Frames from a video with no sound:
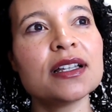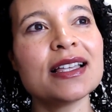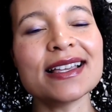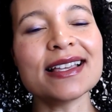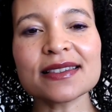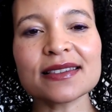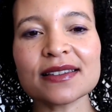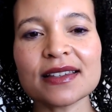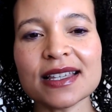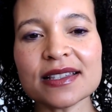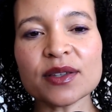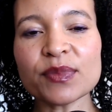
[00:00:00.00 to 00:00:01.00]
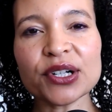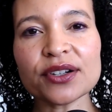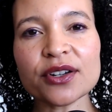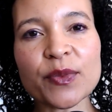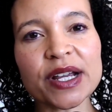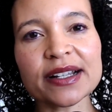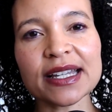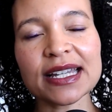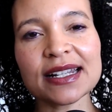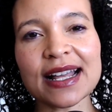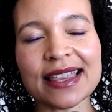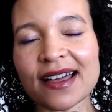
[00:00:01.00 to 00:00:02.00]
Is the burger American?
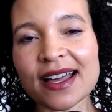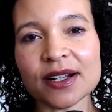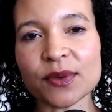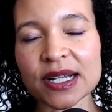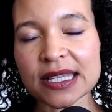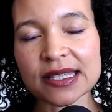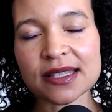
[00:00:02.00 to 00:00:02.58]
I thought it was.